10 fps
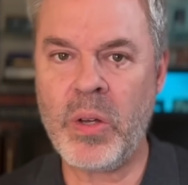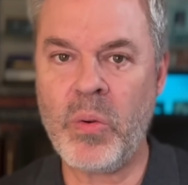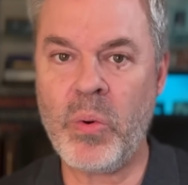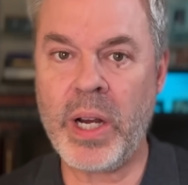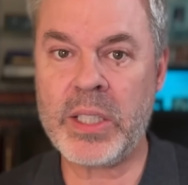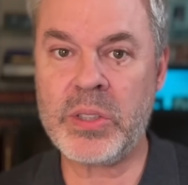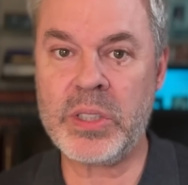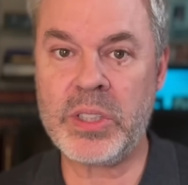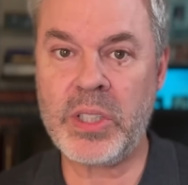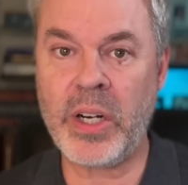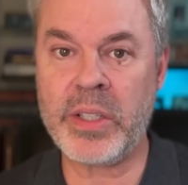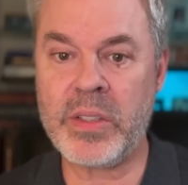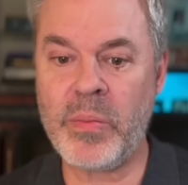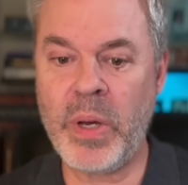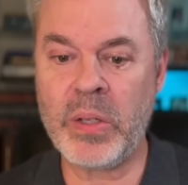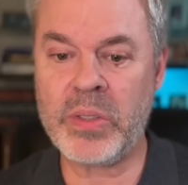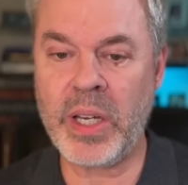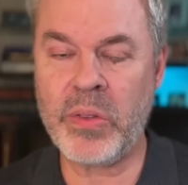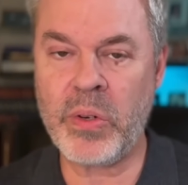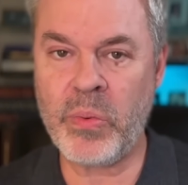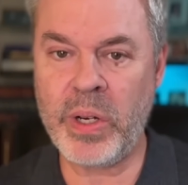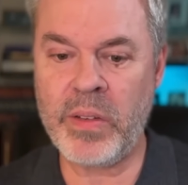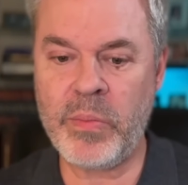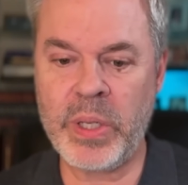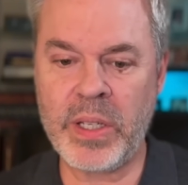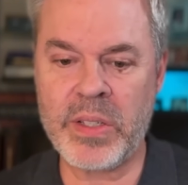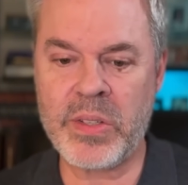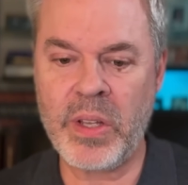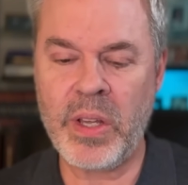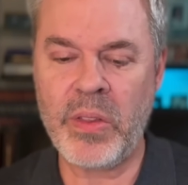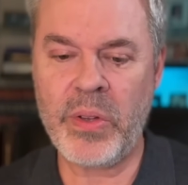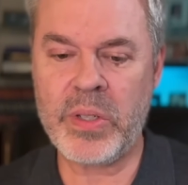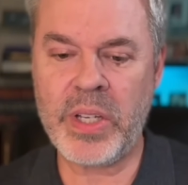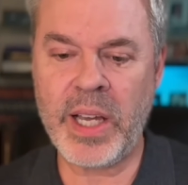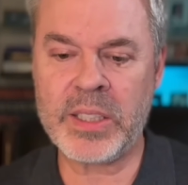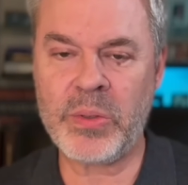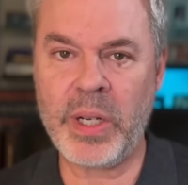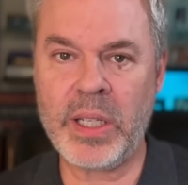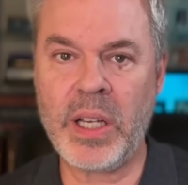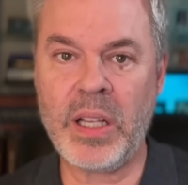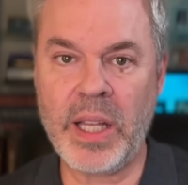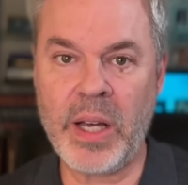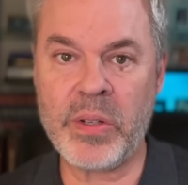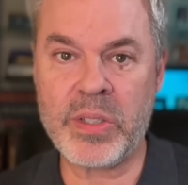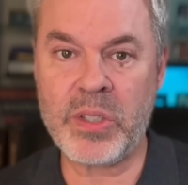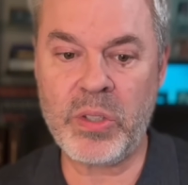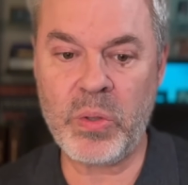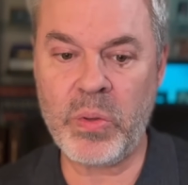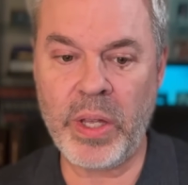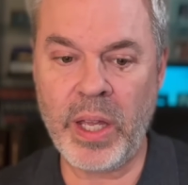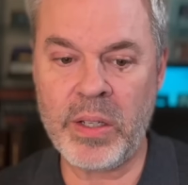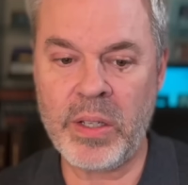we're actually starting to melt down their RRIF because their tax rate allowed us to do that.